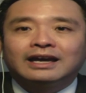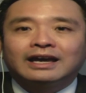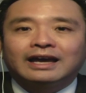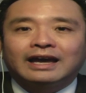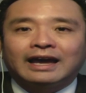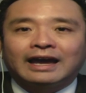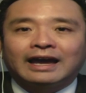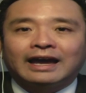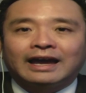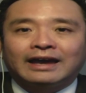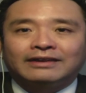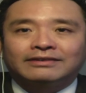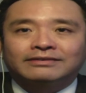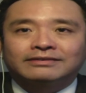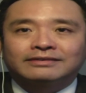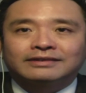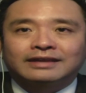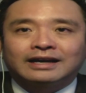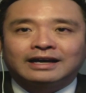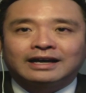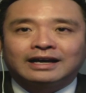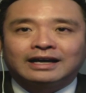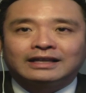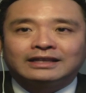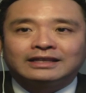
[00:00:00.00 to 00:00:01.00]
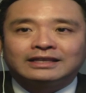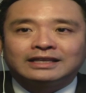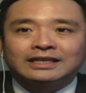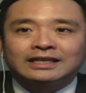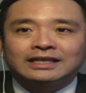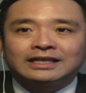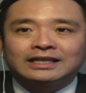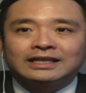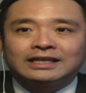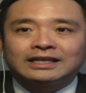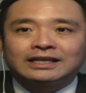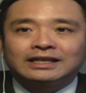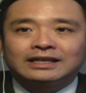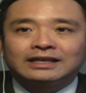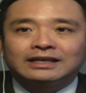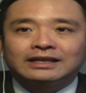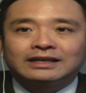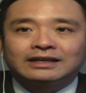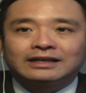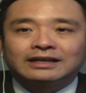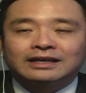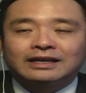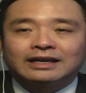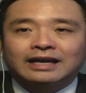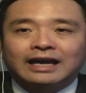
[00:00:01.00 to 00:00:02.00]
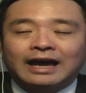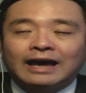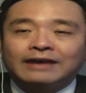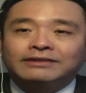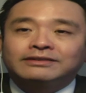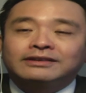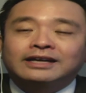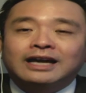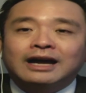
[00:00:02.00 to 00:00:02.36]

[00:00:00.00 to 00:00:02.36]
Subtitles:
as a